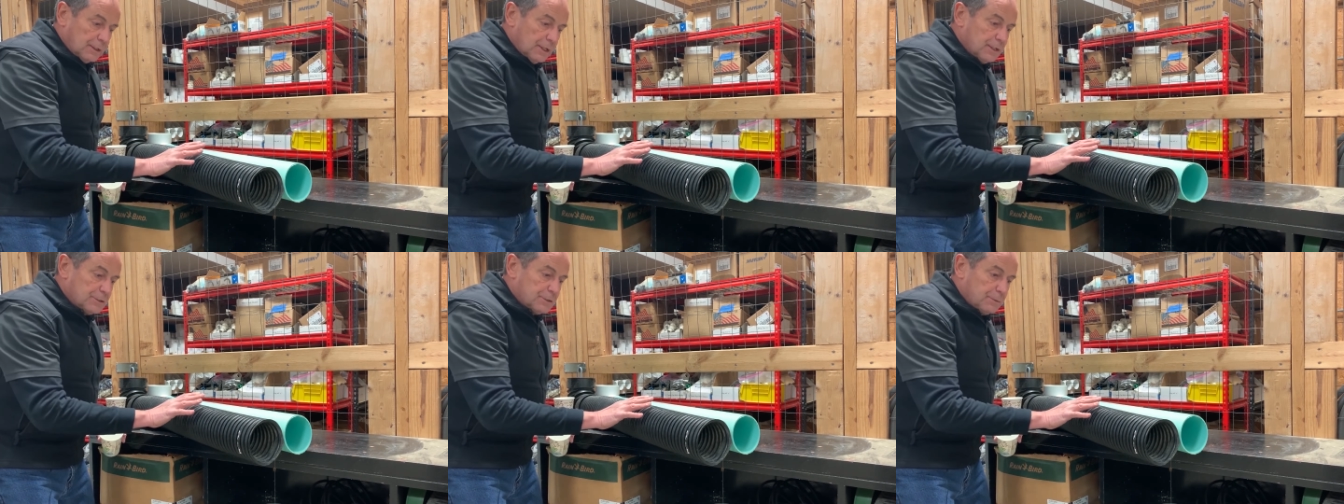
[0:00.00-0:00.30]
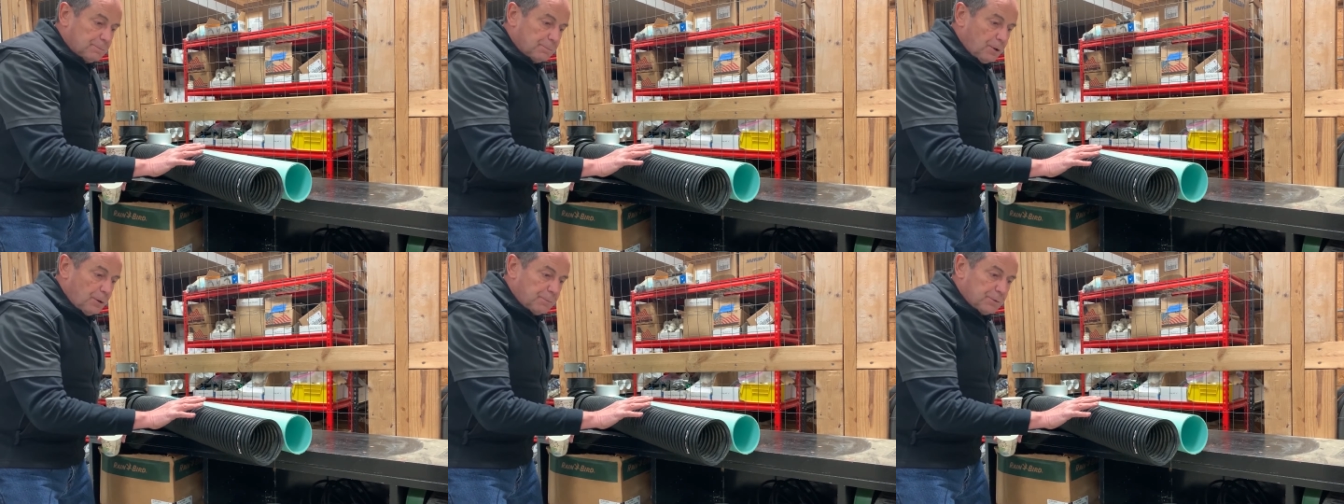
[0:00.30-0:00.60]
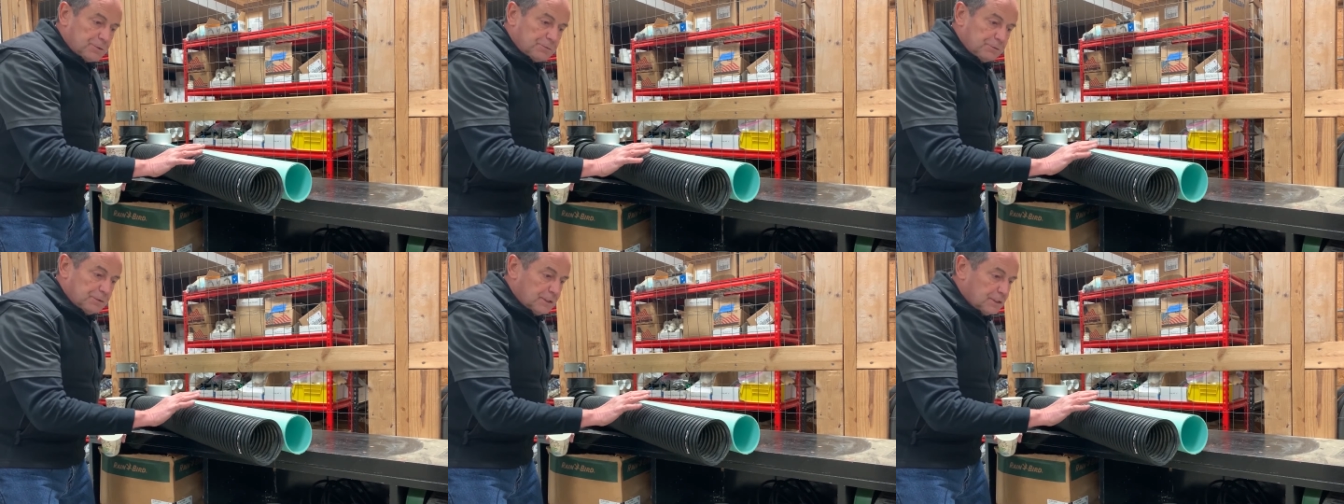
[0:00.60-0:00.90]
There's a
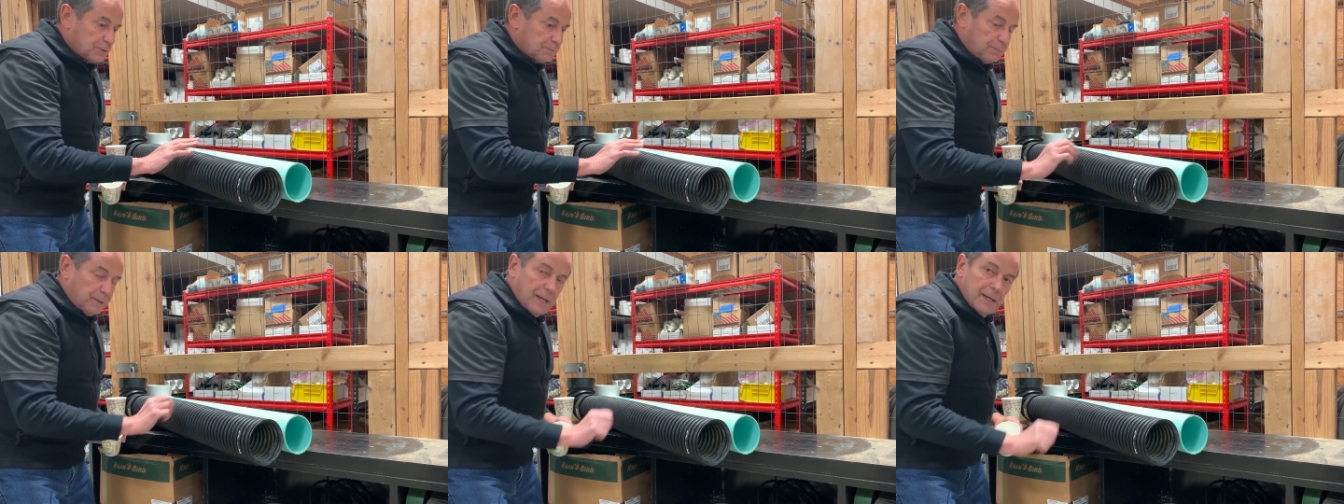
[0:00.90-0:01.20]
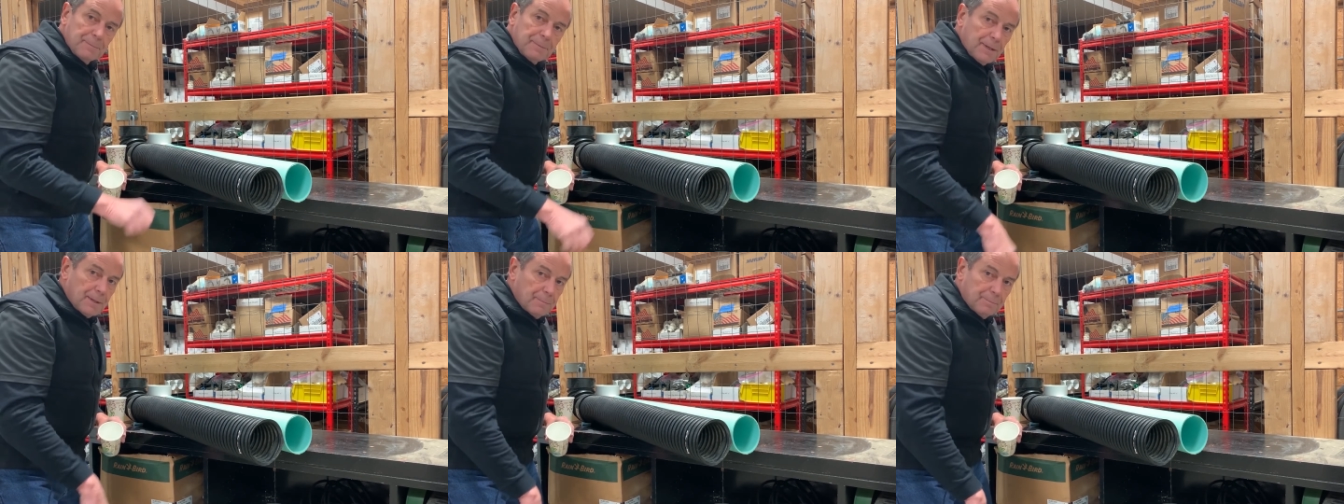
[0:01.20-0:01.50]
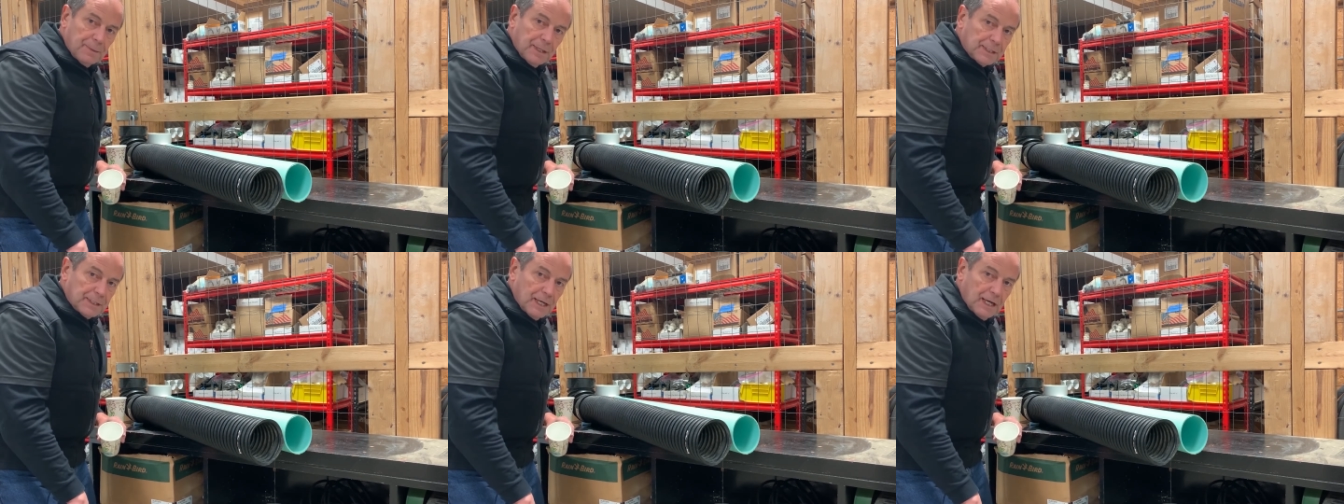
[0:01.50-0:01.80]
purpose for this pipe,
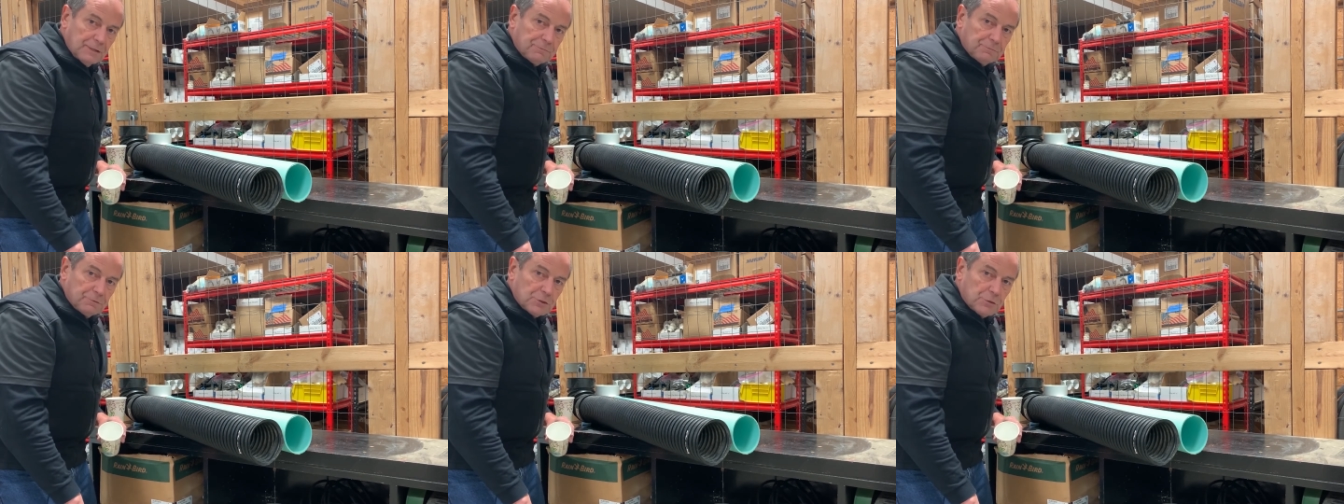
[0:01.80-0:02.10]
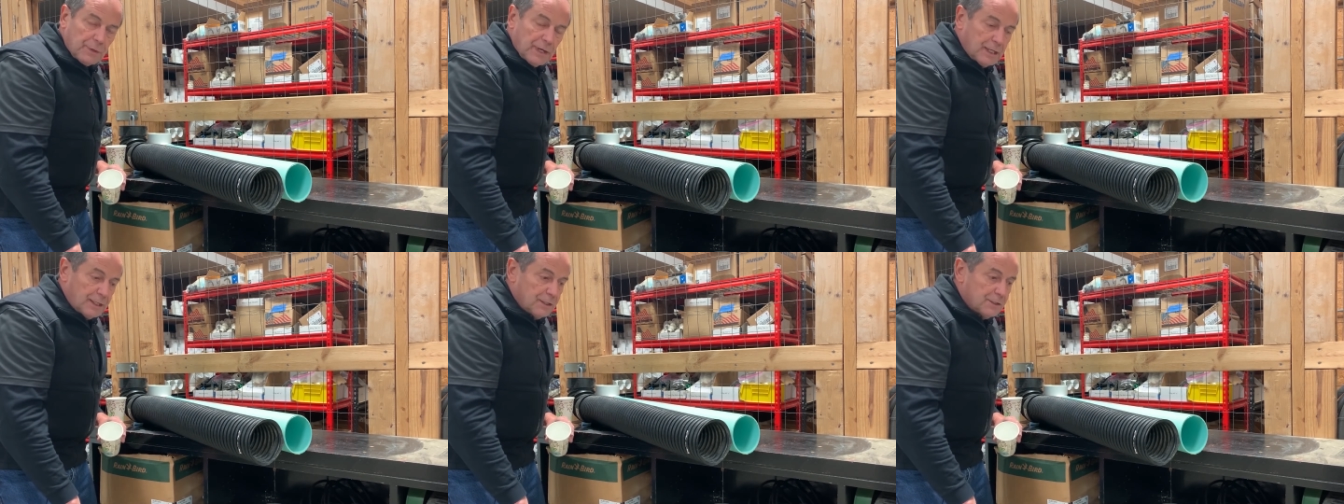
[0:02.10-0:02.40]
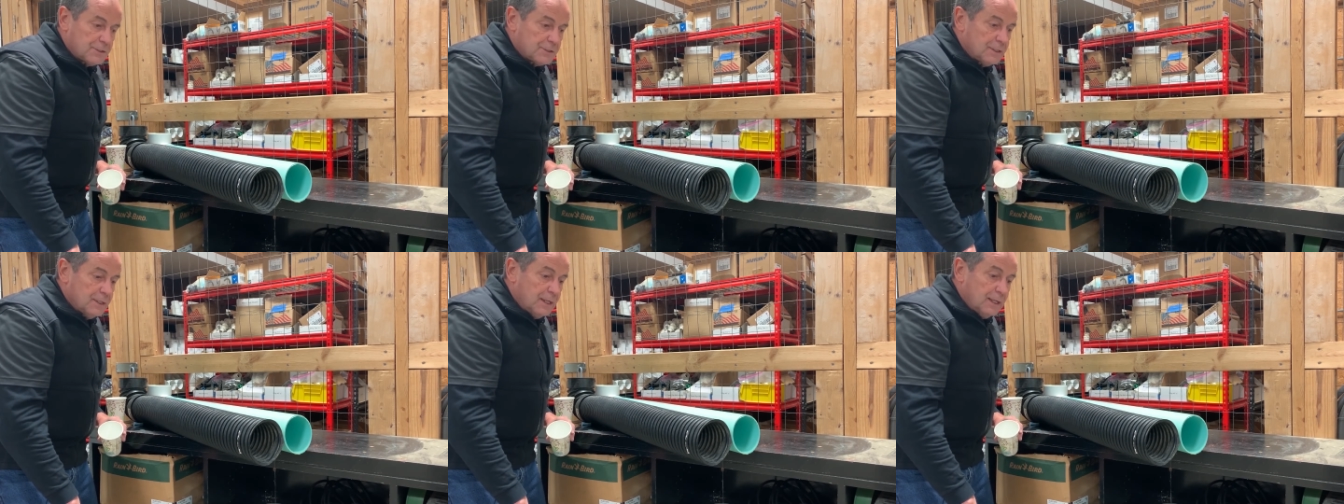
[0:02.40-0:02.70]
but not for
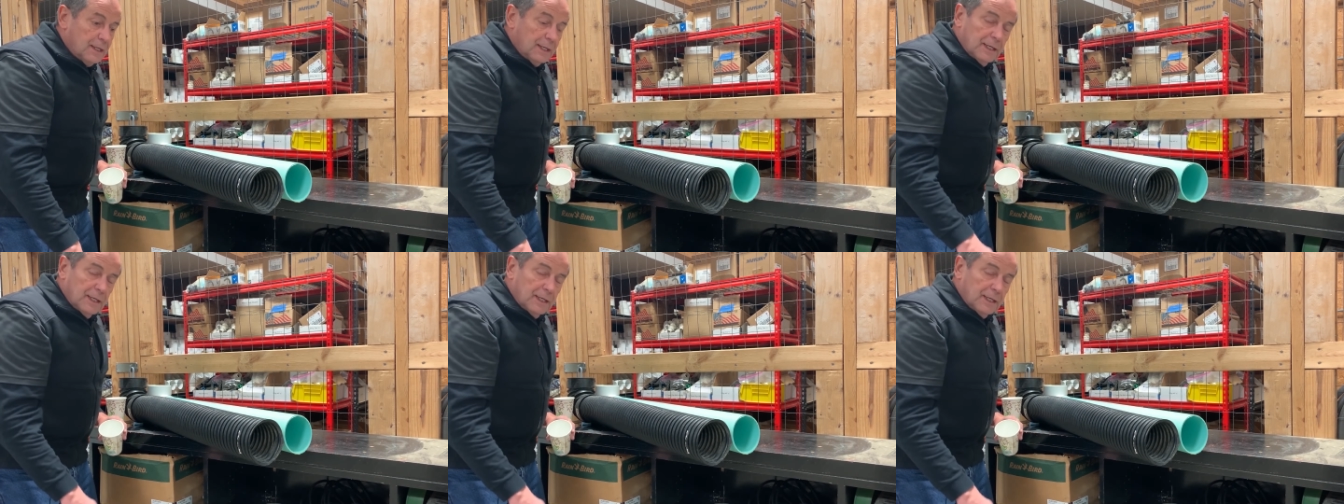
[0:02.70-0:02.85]
drainage.